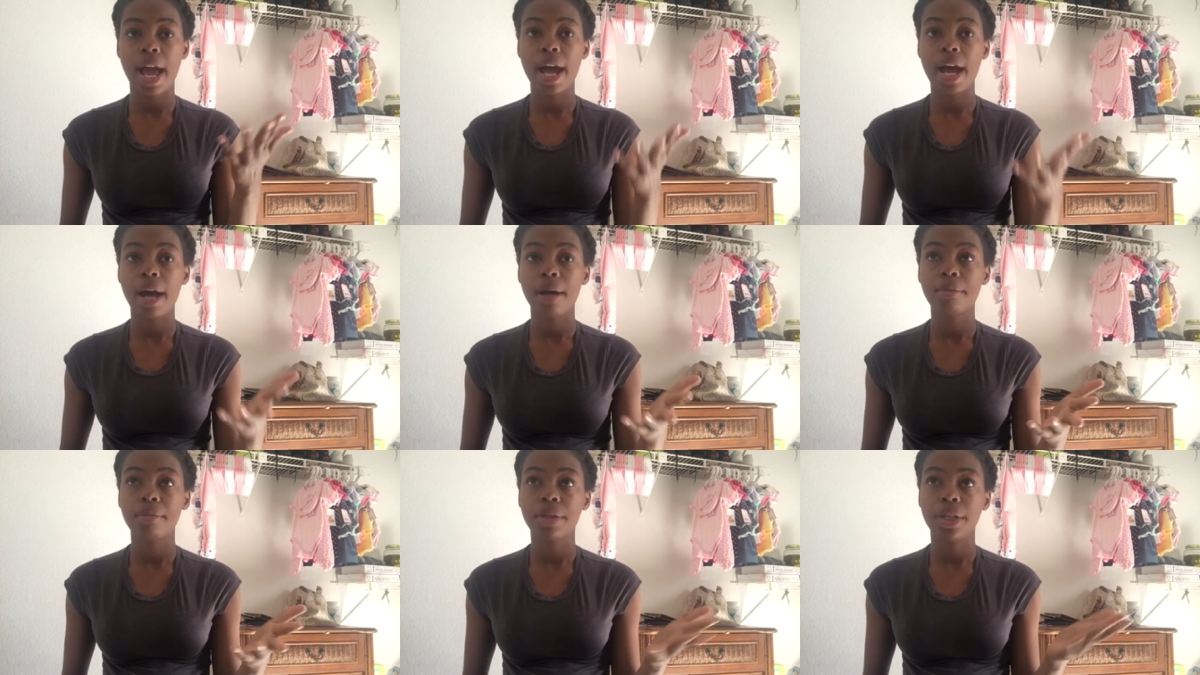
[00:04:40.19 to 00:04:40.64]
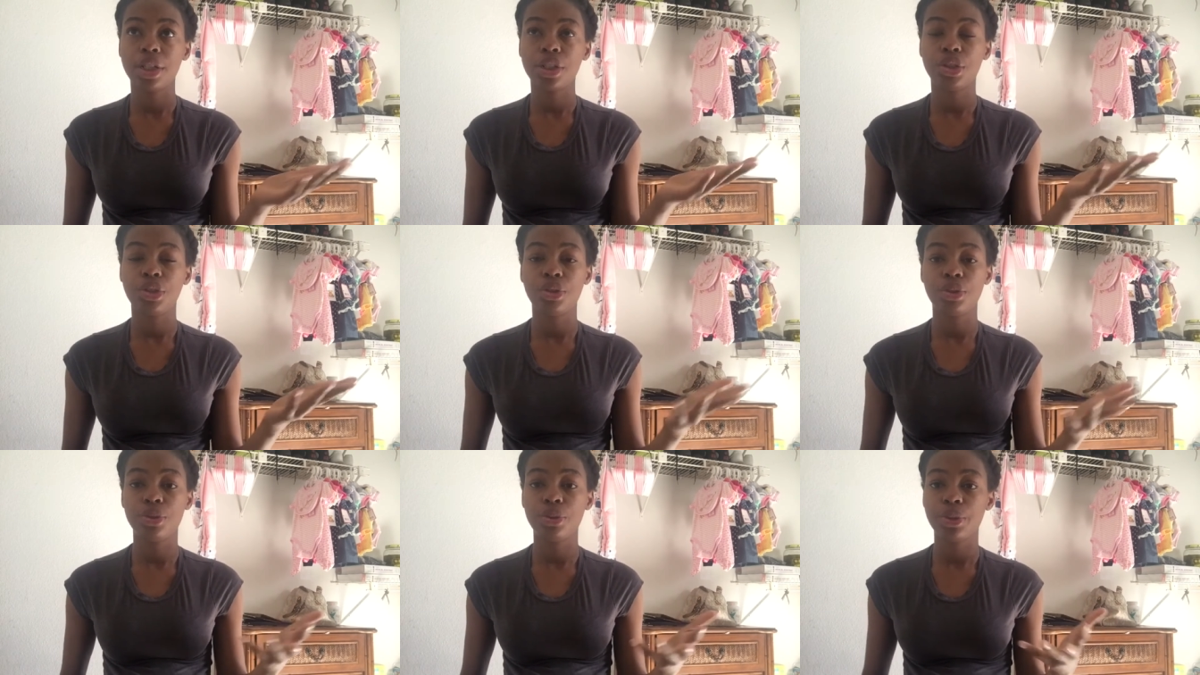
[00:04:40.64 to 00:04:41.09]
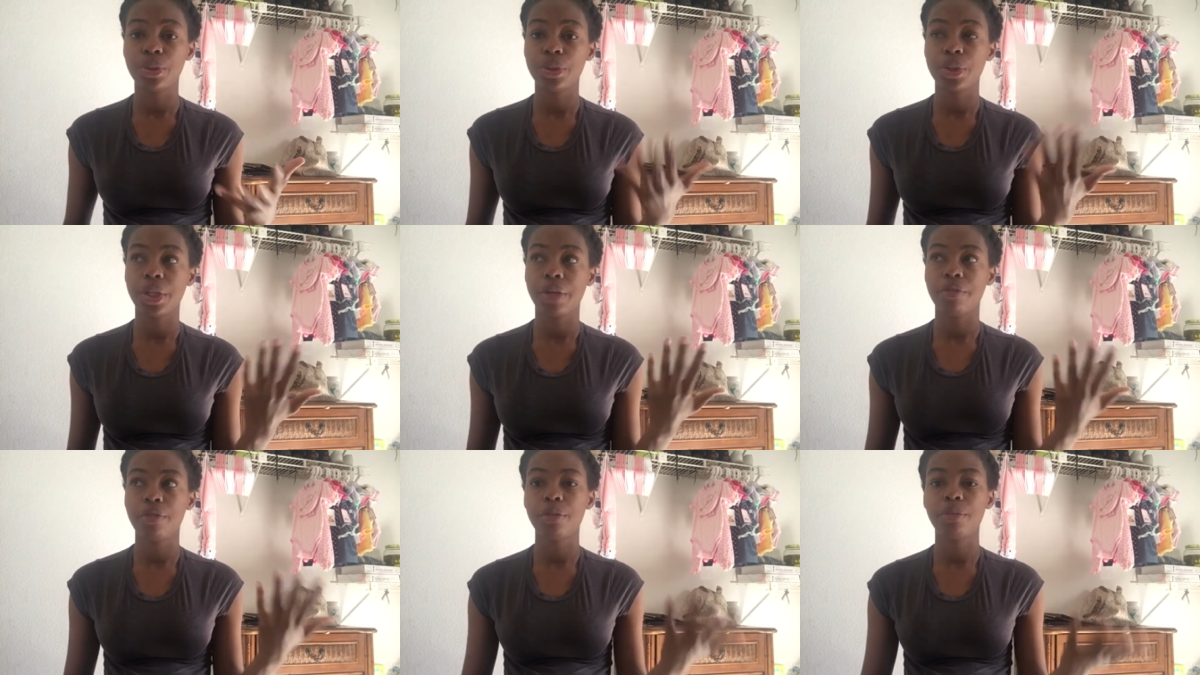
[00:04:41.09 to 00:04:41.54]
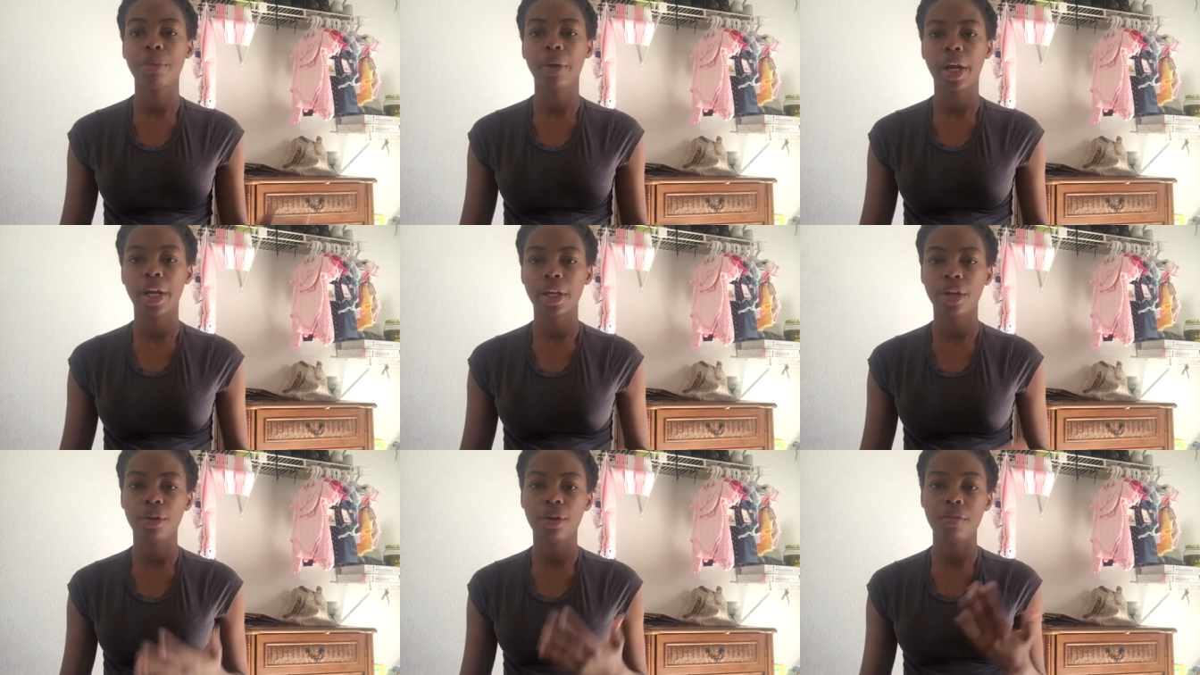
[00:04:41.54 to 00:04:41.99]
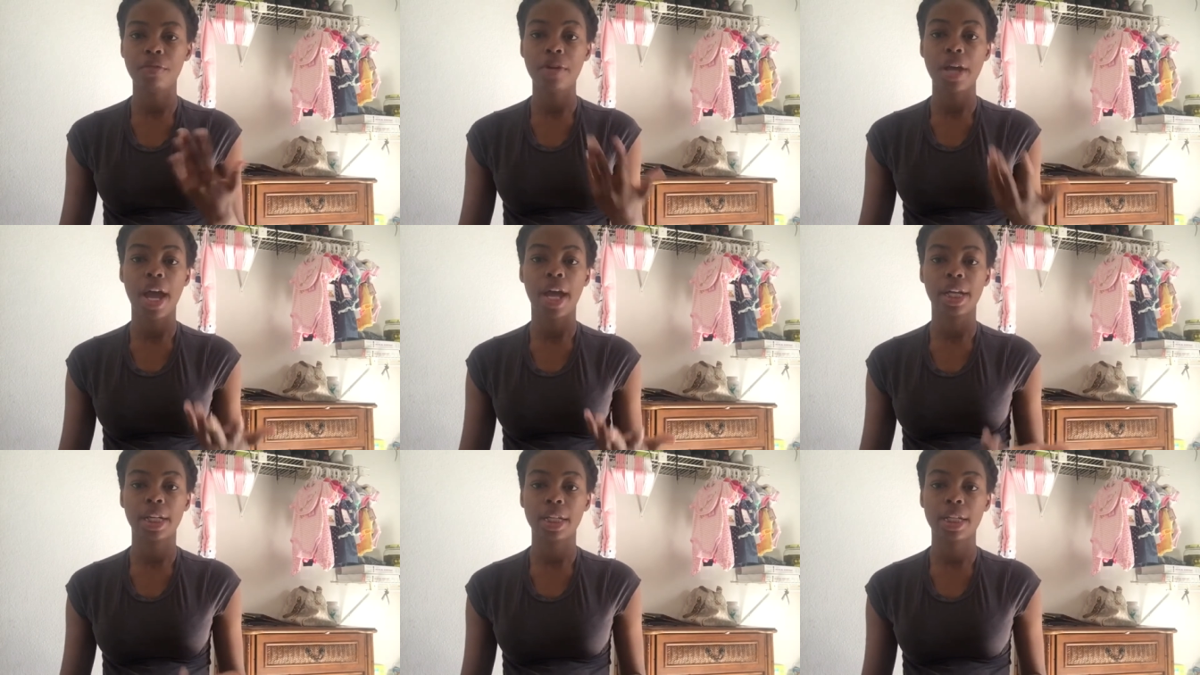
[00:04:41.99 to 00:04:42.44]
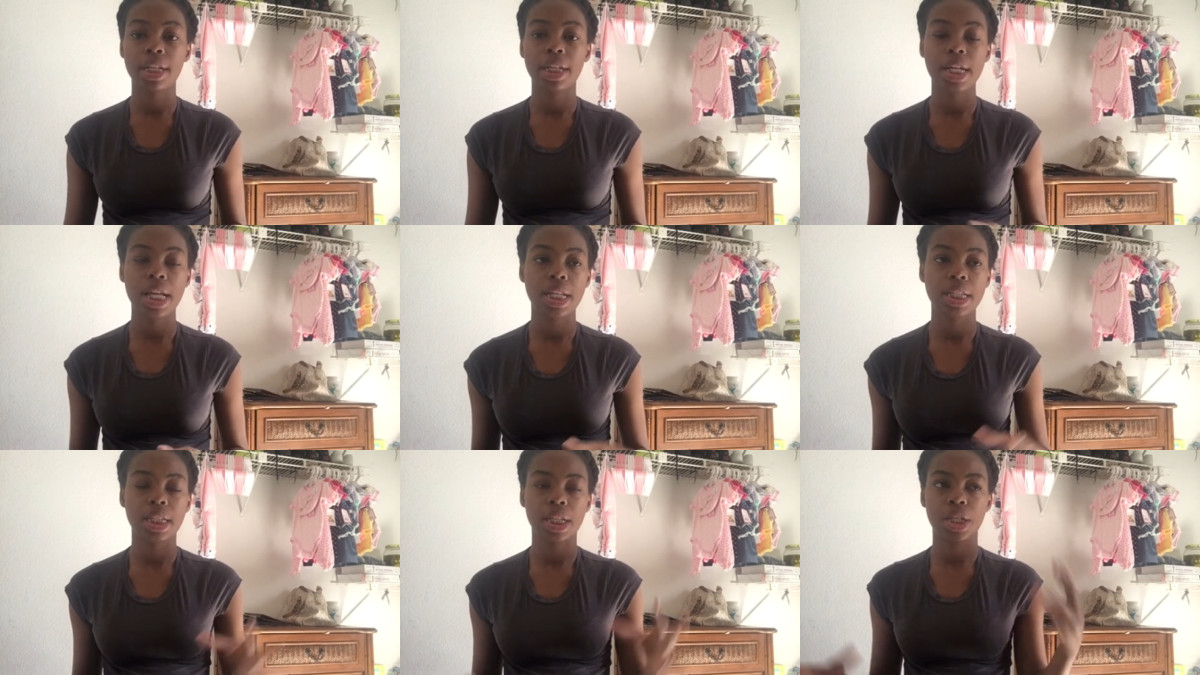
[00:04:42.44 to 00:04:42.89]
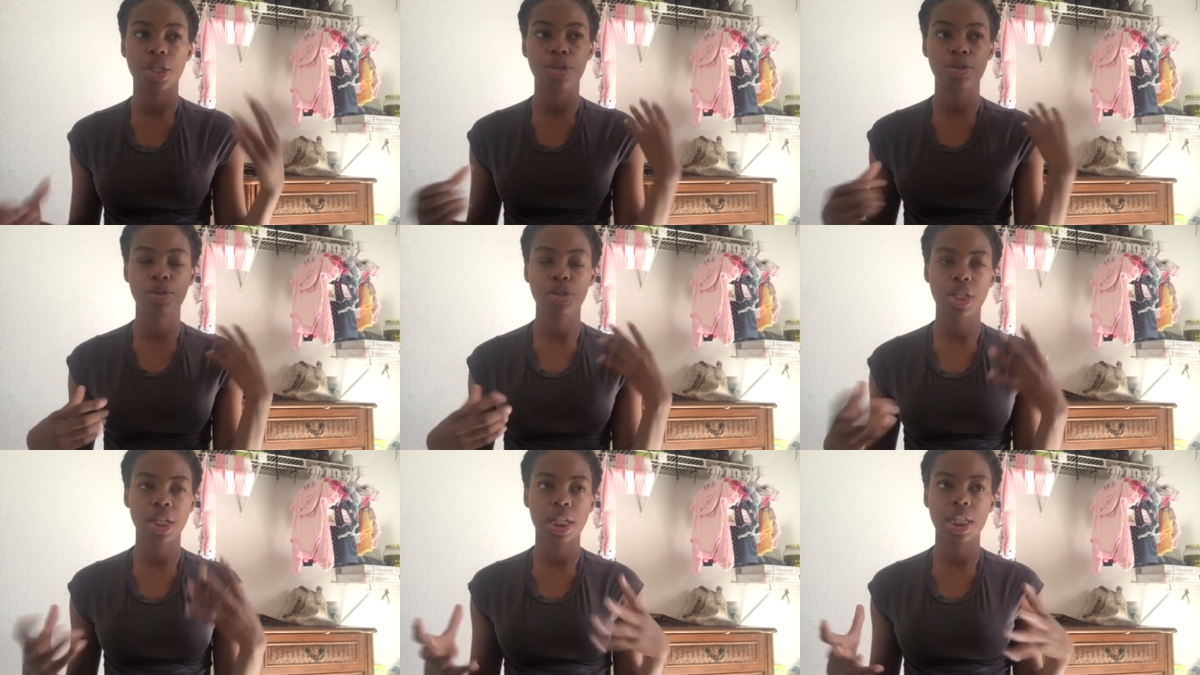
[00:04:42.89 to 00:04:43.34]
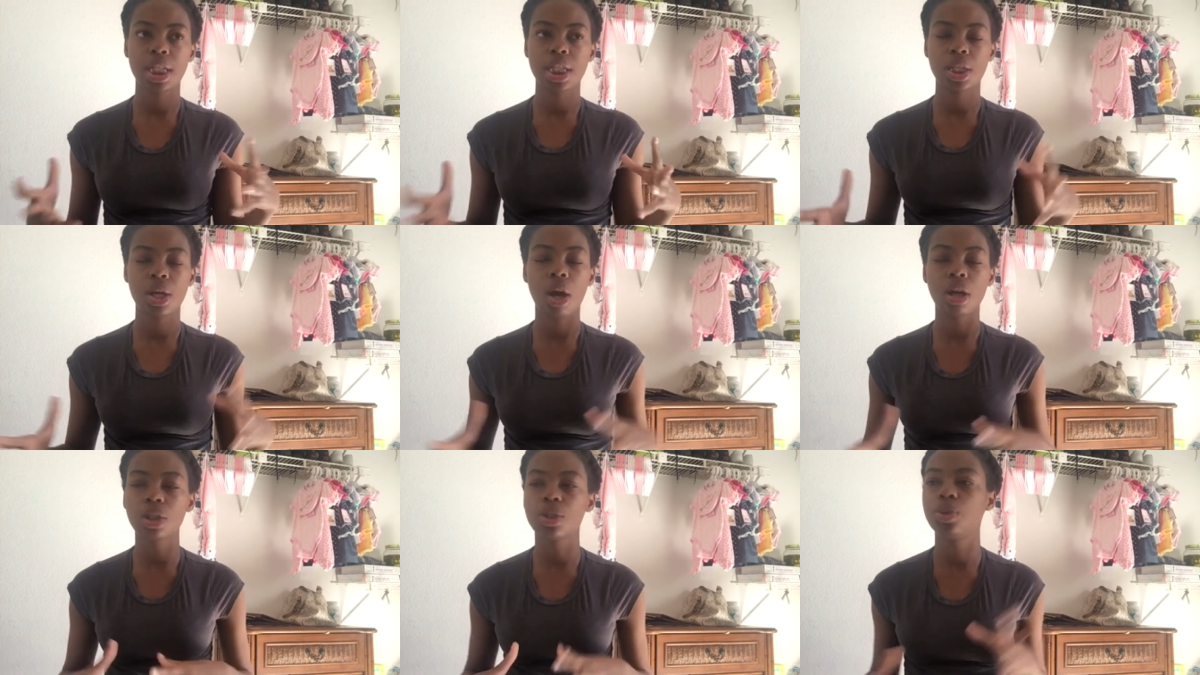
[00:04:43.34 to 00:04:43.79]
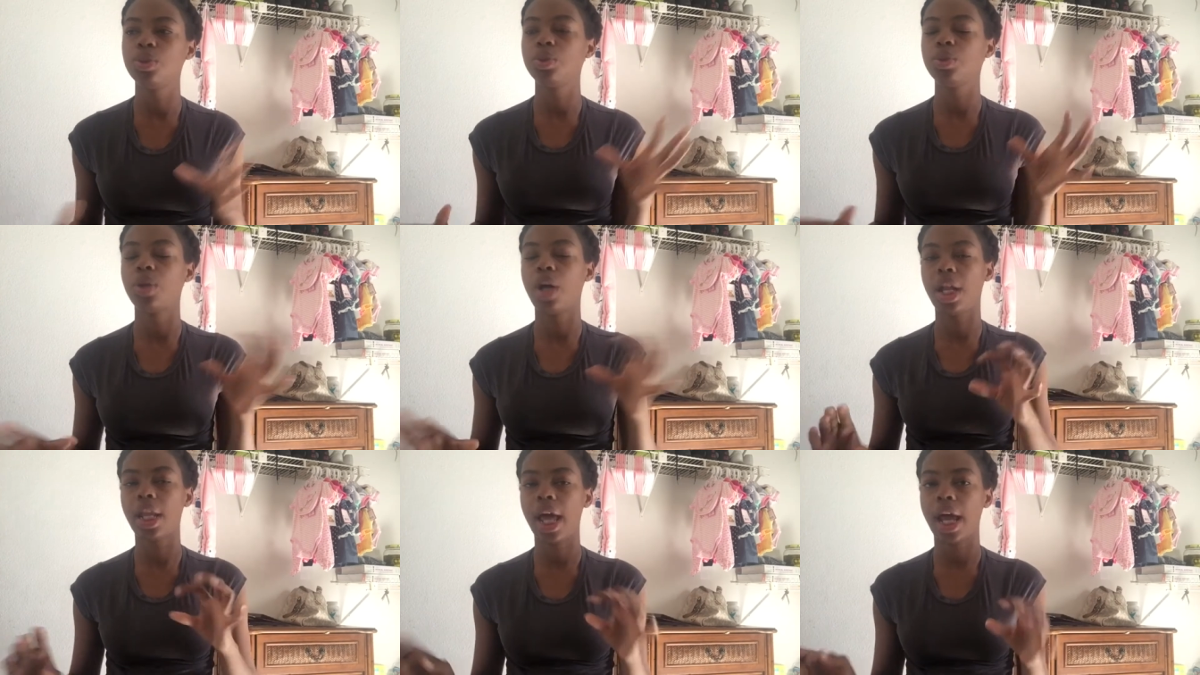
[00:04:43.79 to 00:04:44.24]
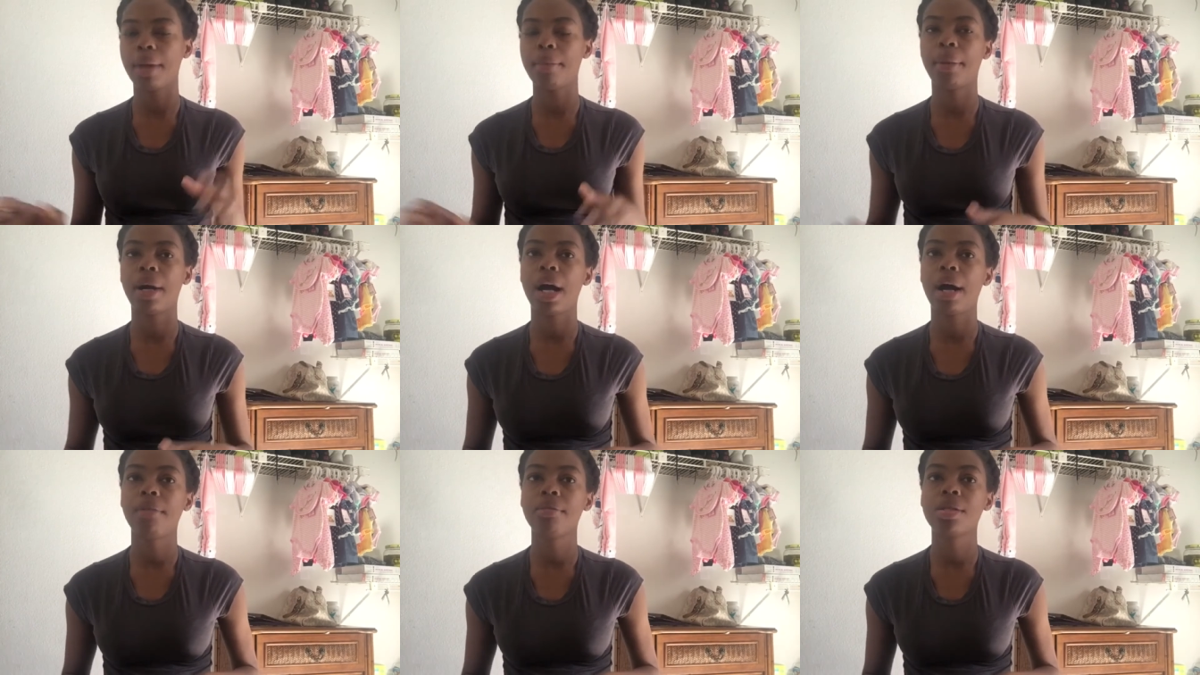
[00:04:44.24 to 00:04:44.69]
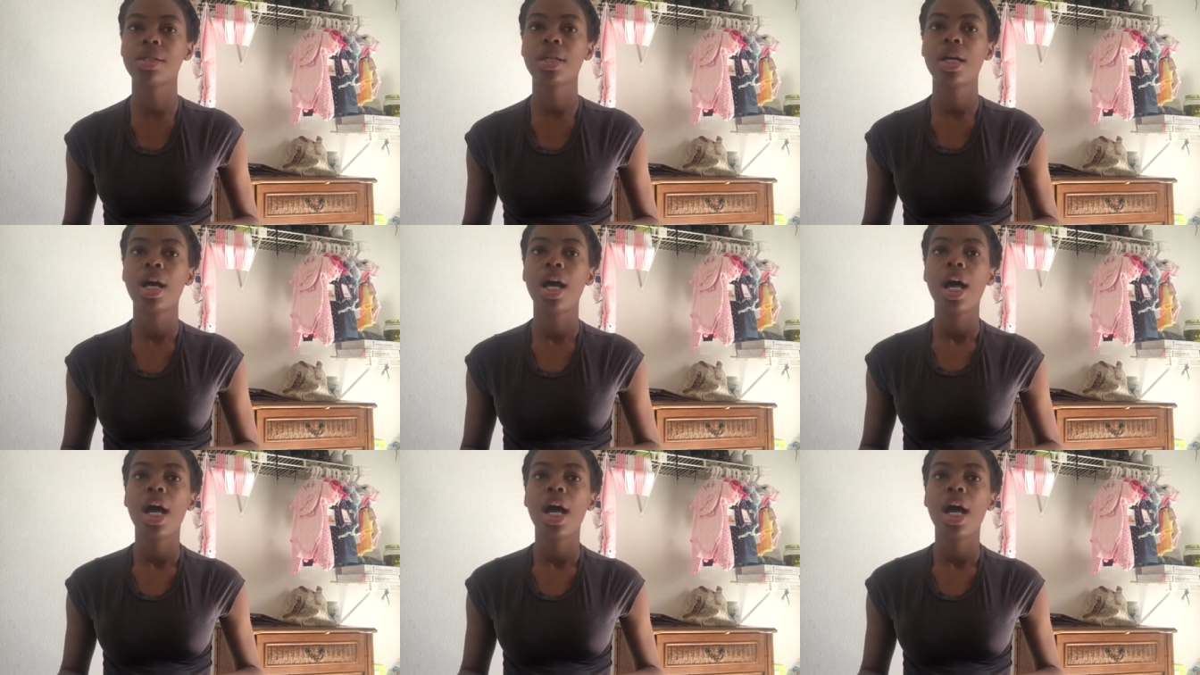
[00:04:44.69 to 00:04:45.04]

app that you use if you're pregnant or if you had kids and you just talk to a lot of moms.